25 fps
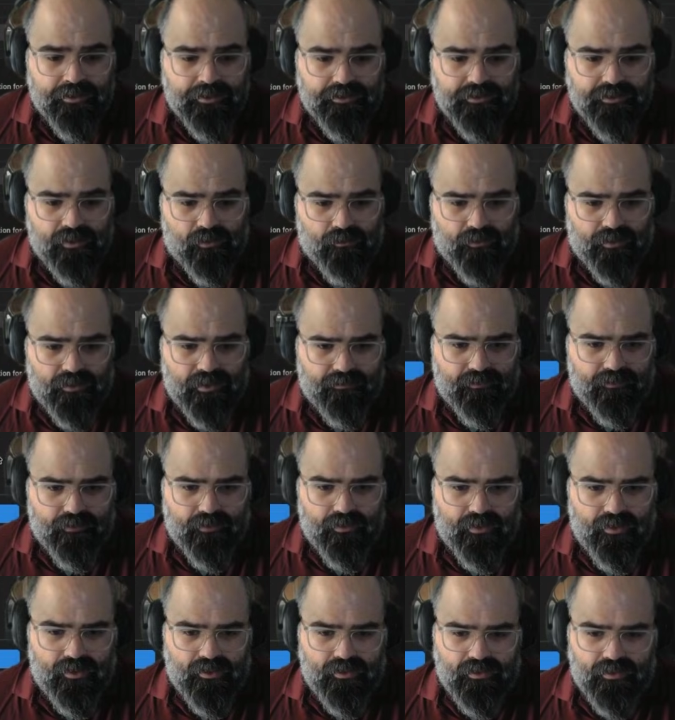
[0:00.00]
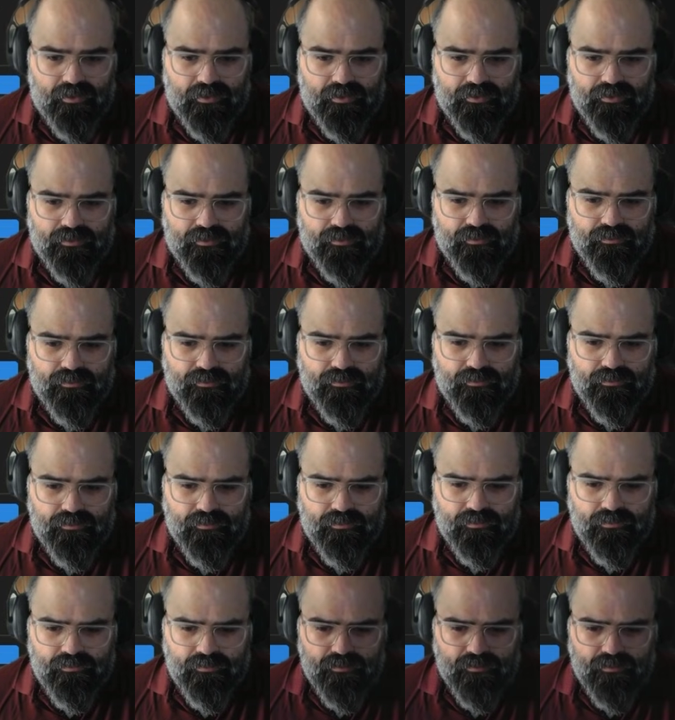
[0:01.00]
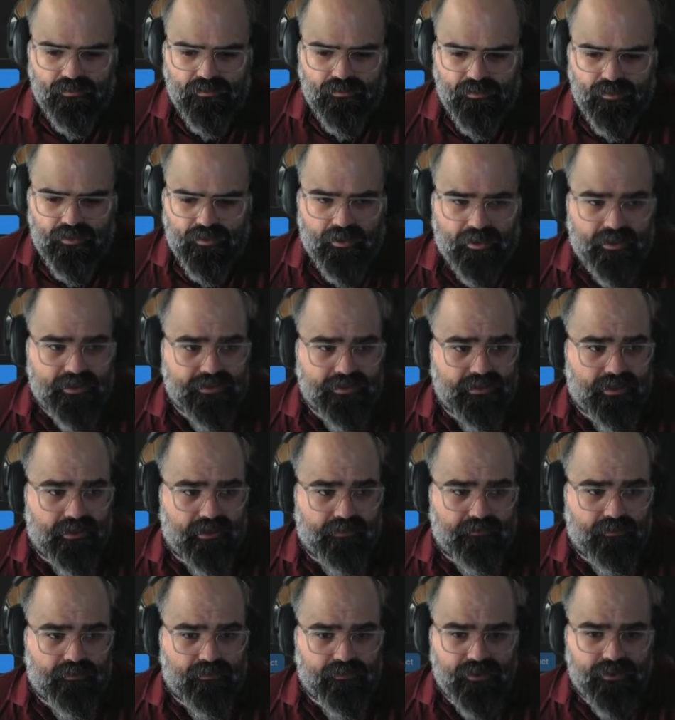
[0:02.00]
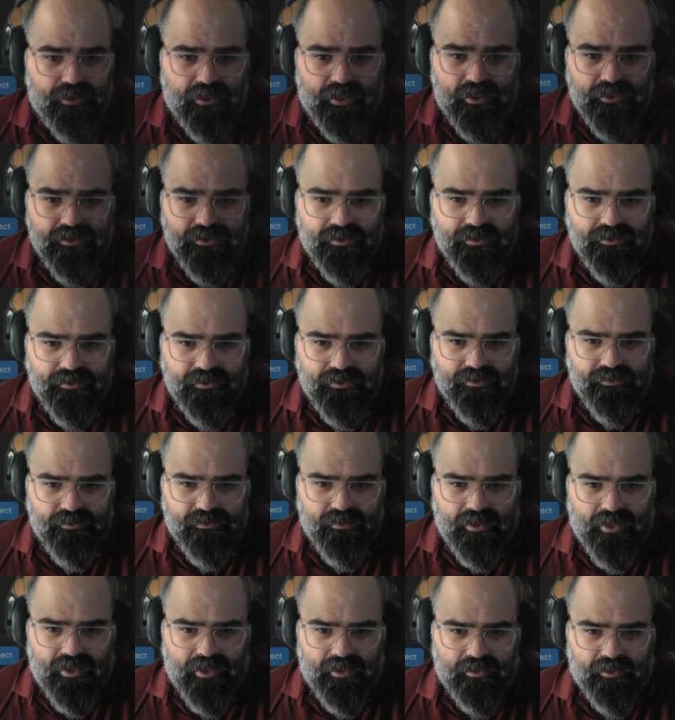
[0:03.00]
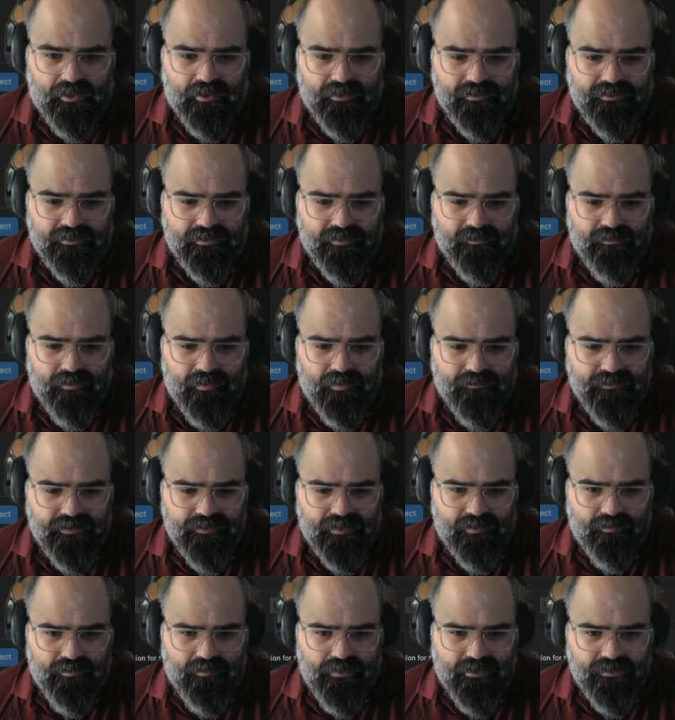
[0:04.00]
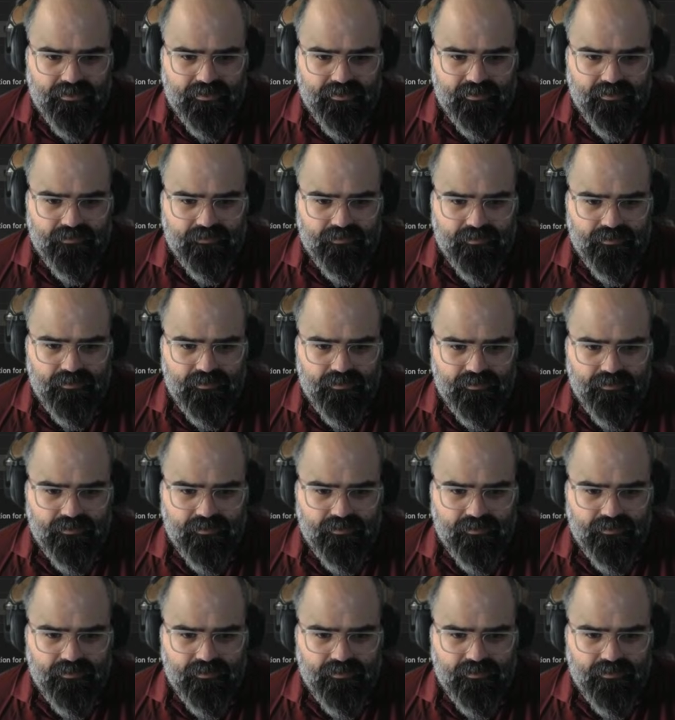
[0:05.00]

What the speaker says: So one cool thing you could do inside of Notion Agents is you can add a custom MCP server.